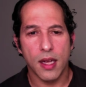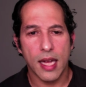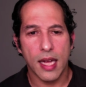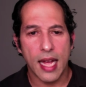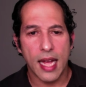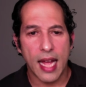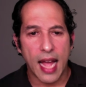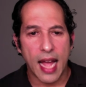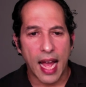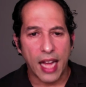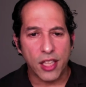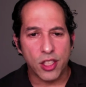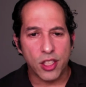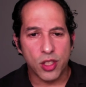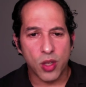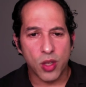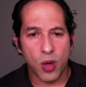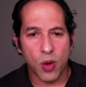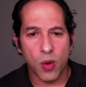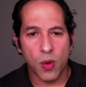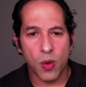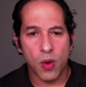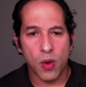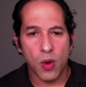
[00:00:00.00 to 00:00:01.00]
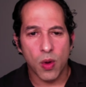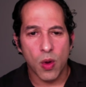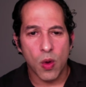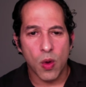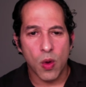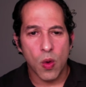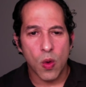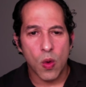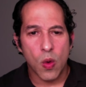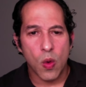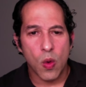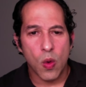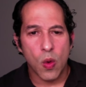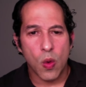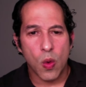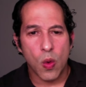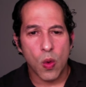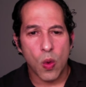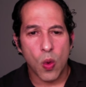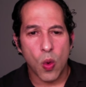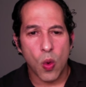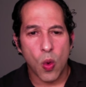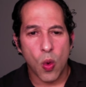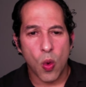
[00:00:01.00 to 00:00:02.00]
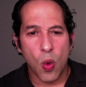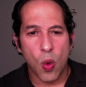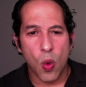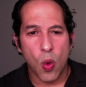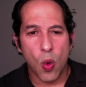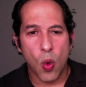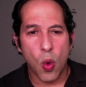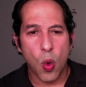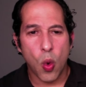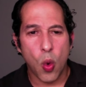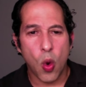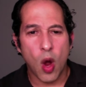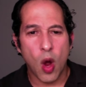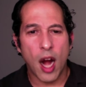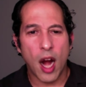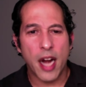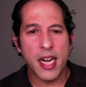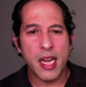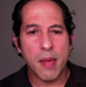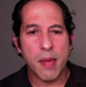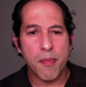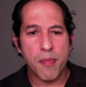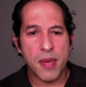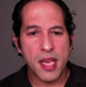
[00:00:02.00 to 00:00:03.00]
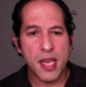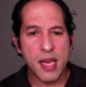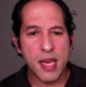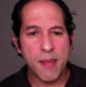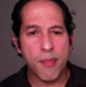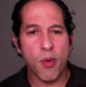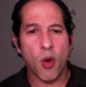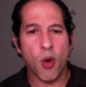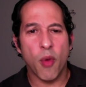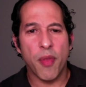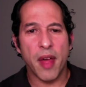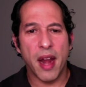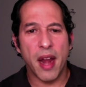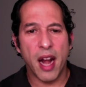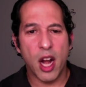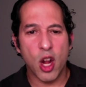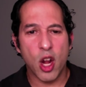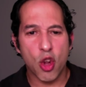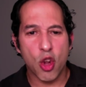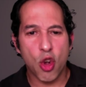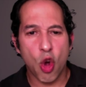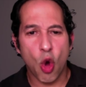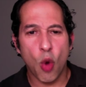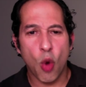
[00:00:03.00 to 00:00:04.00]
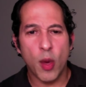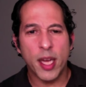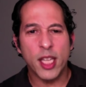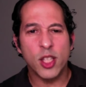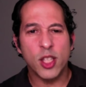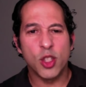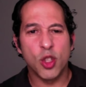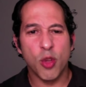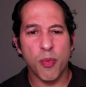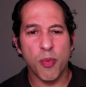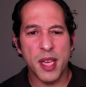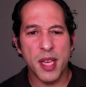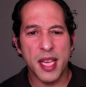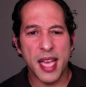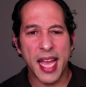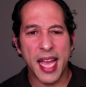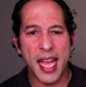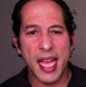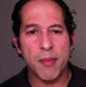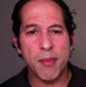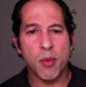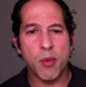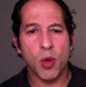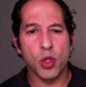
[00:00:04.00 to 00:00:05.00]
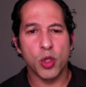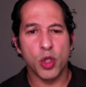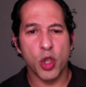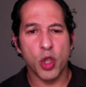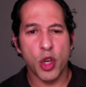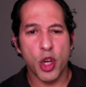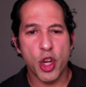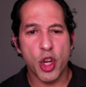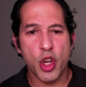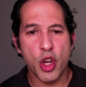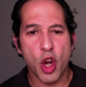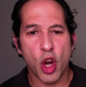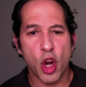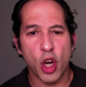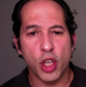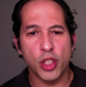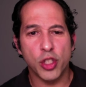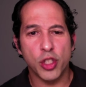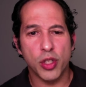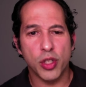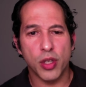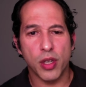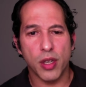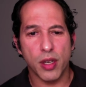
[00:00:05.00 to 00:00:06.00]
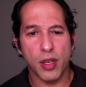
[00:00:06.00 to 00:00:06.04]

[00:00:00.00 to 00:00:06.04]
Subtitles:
And so, who are the people that are going to be able to nurture